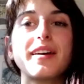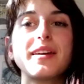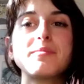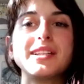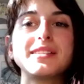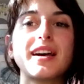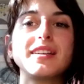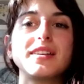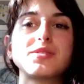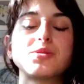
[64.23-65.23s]
I am an
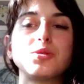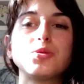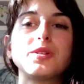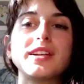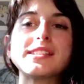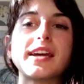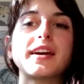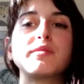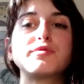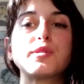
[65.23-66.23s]
Italian student.
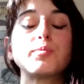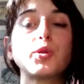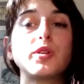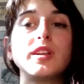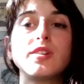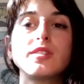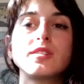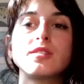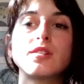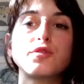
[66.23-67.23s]
I come from Torino
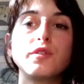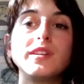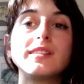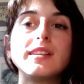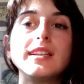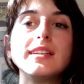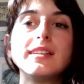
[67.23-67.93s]
in the north of Italy.